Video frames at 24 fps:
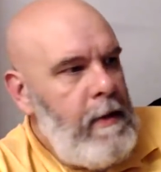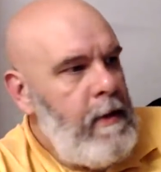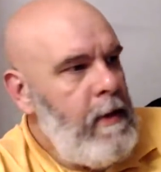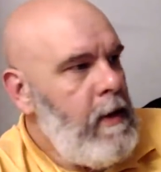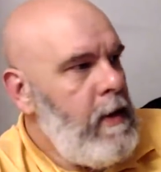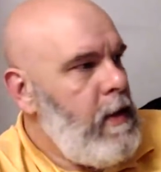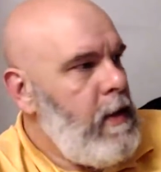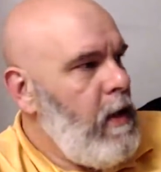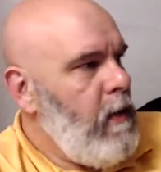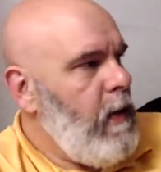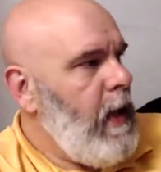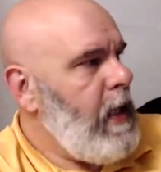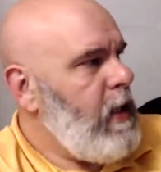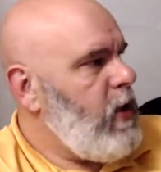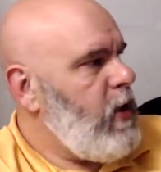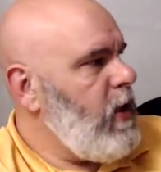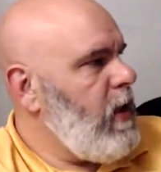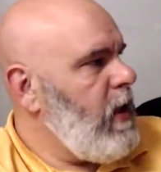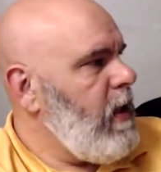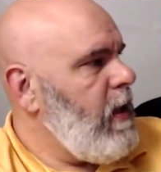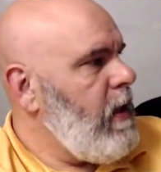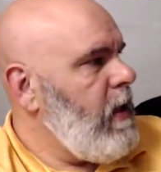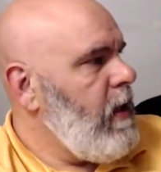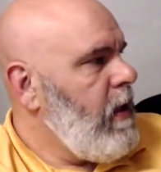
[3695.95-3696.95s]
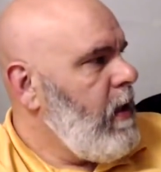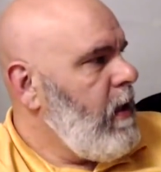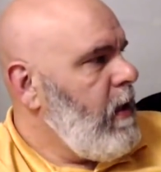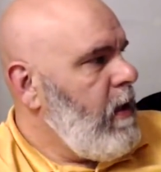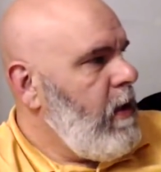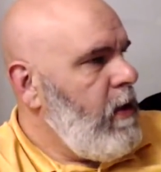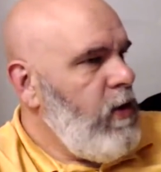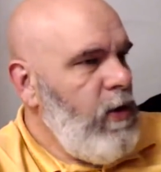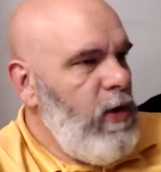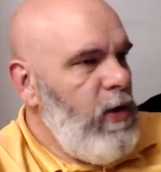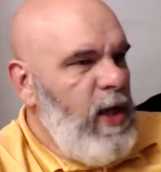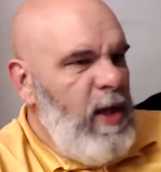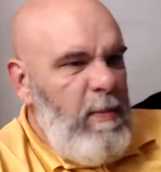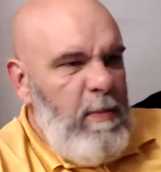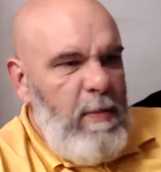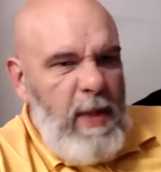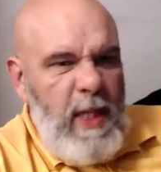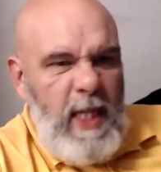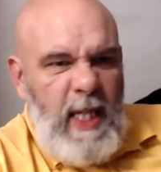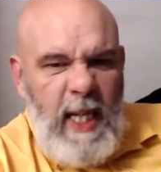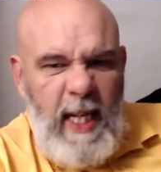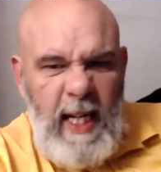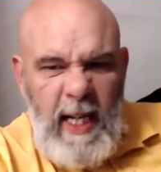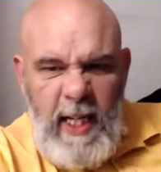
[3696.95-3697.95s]
So actually, nothing
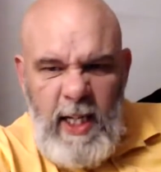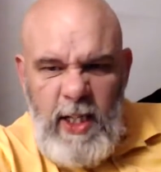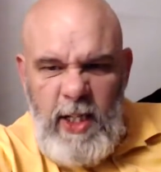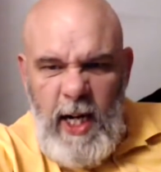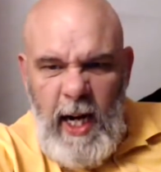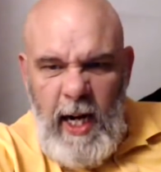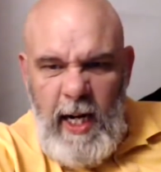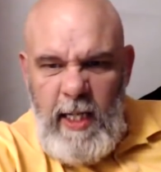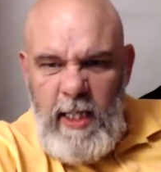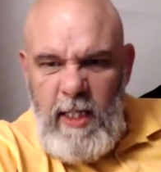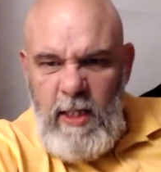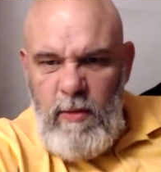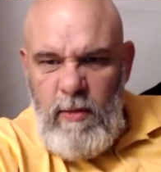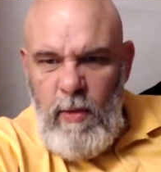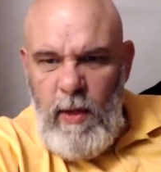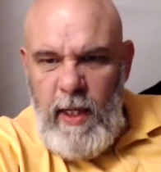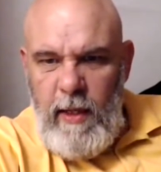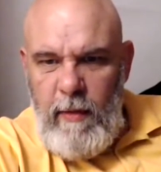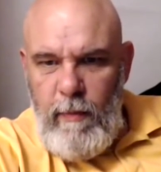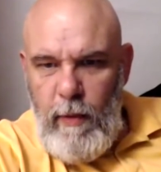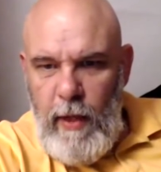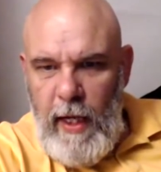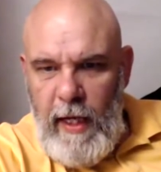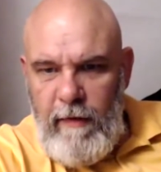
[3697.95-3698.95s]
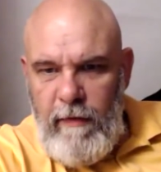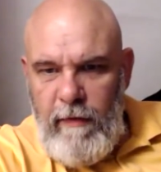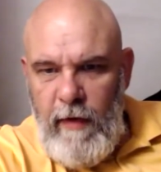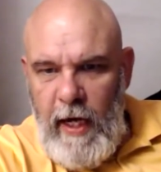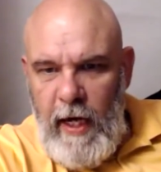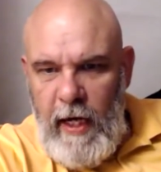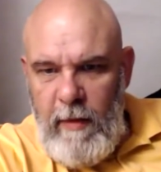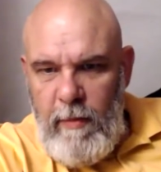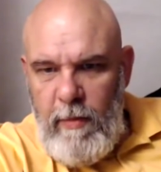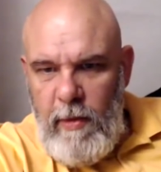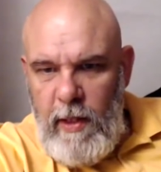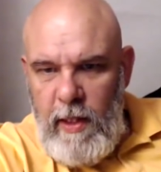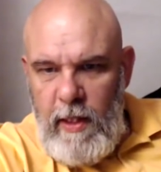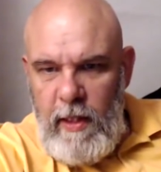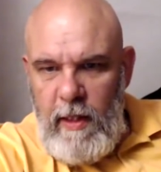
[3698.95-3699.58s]
particularly changed when we had vaping.